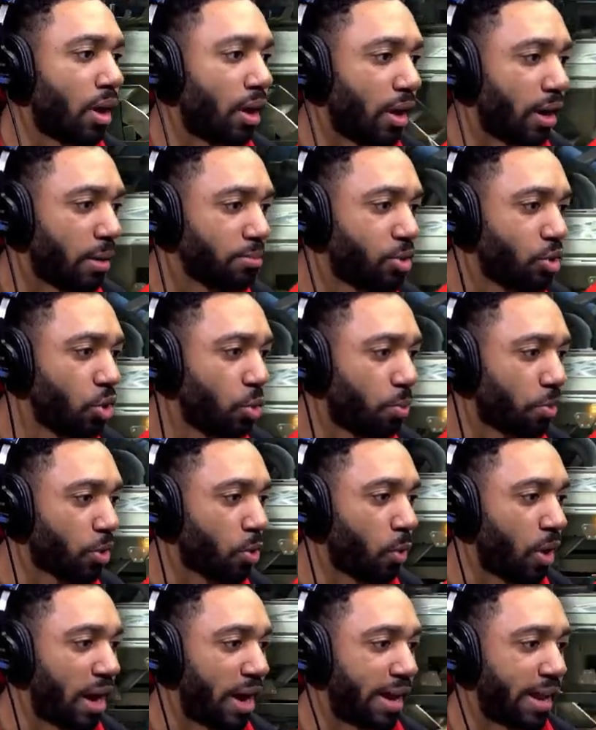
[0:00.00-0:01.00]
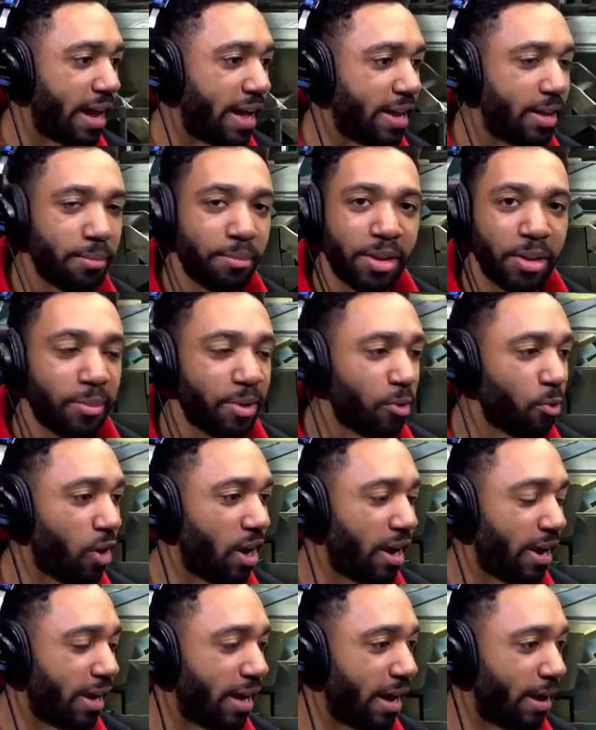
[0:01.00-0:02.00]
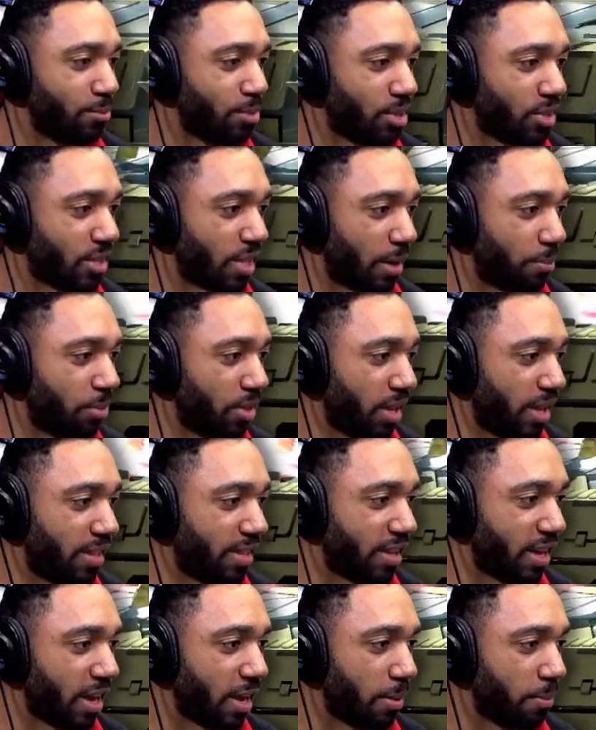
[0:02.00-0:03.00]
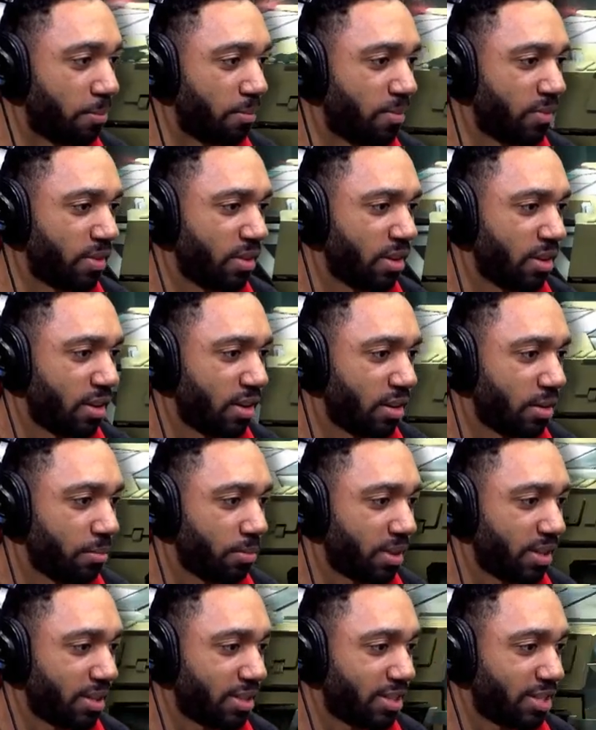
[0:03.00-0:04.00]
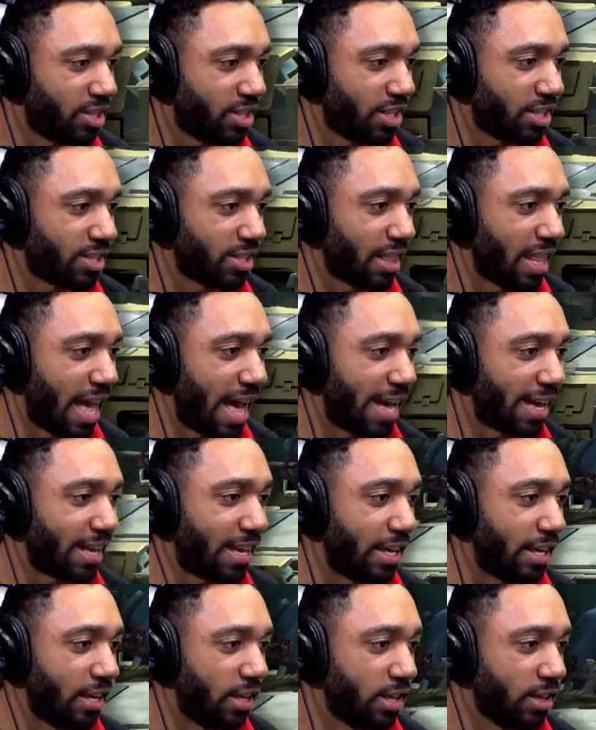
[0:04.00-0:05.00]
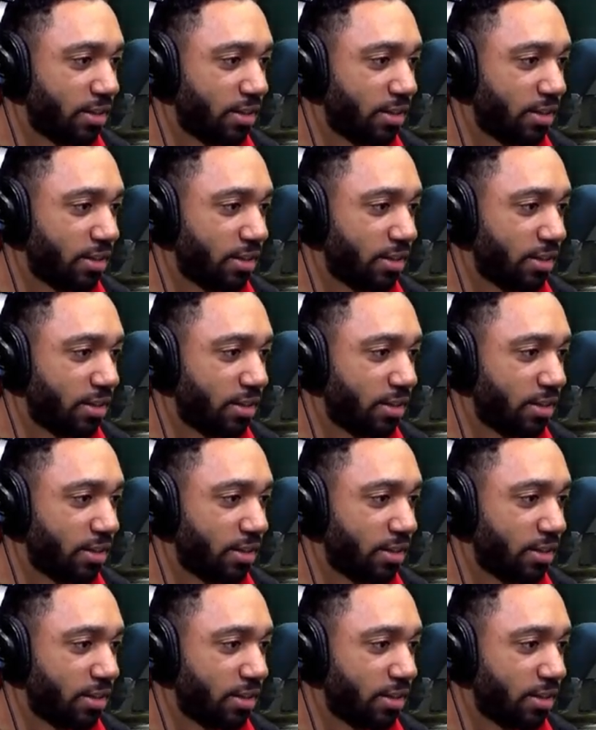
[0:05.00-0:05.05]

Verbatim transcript: All right, I'm super quiet. I didn't mean to be quiet. I'm just like playing the game. But this shit's laggy.